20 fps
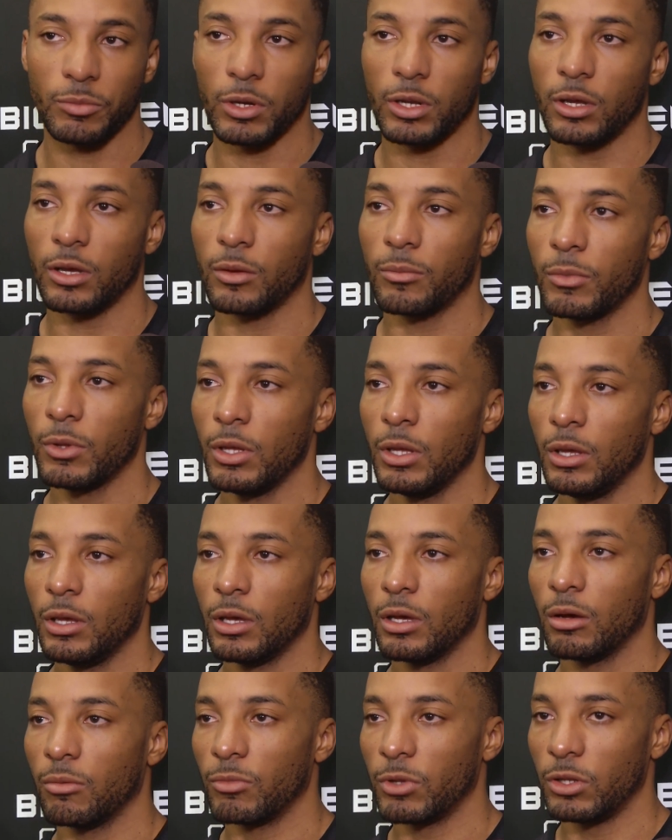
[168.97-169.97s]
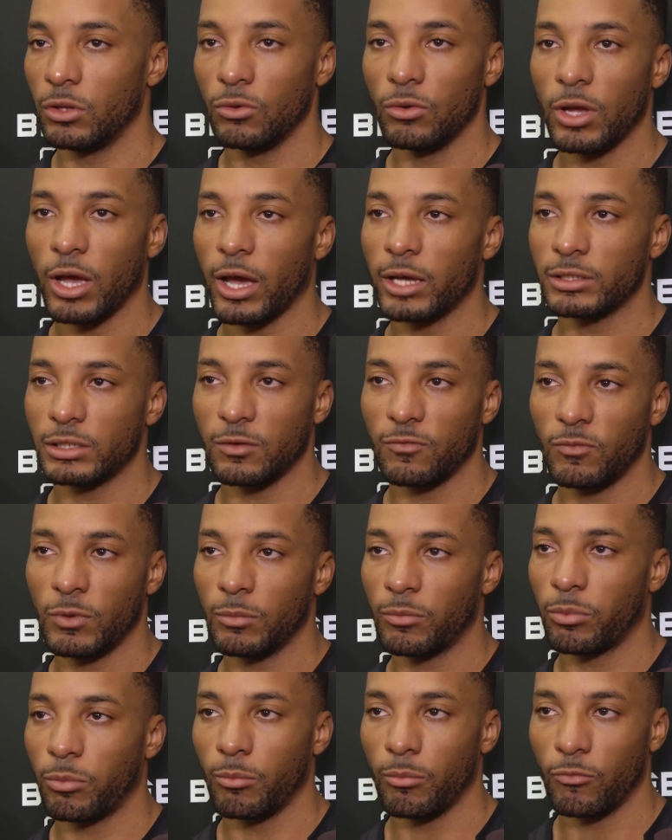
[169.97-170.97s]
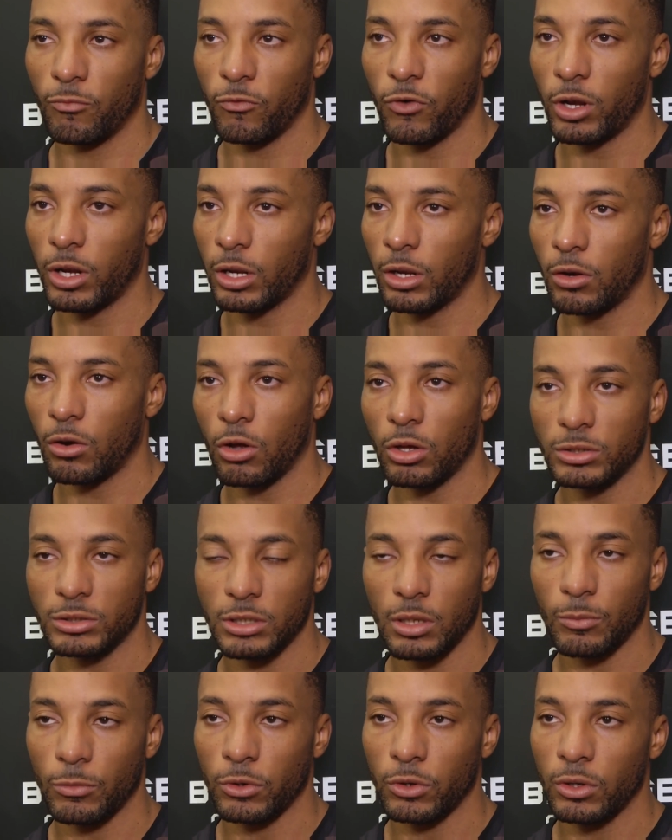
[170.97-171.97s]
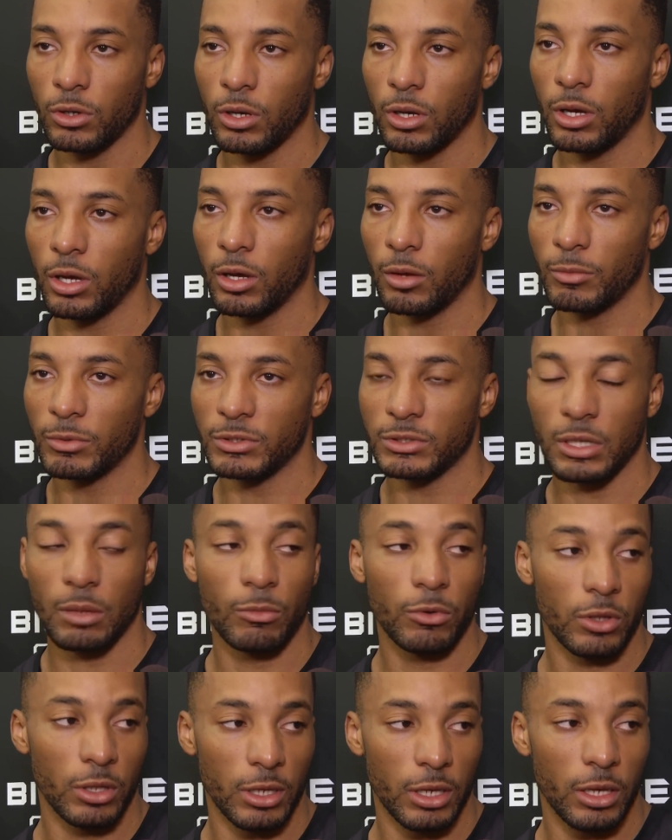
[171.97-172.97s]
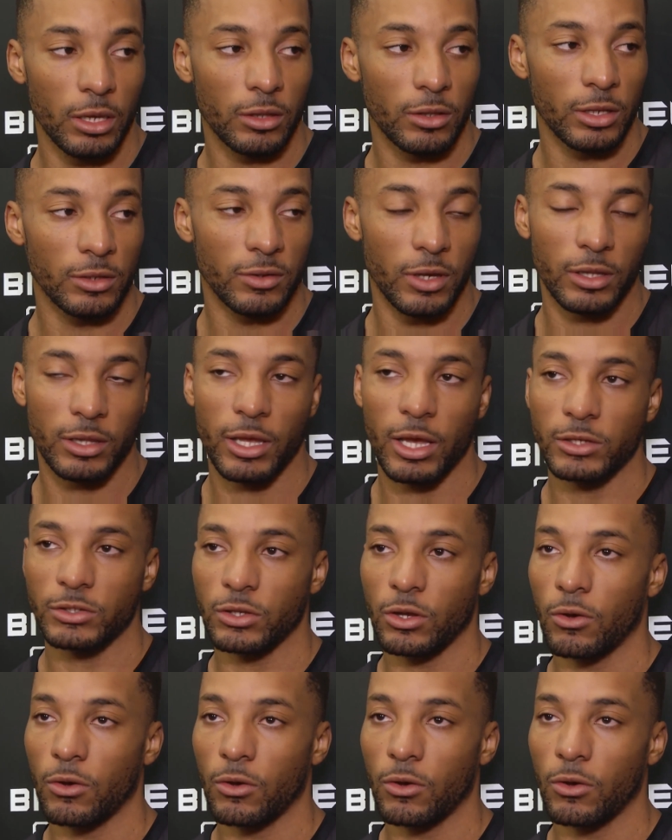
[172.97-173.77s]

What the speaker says: But the new guys have been running it all summer, summer league, things like that.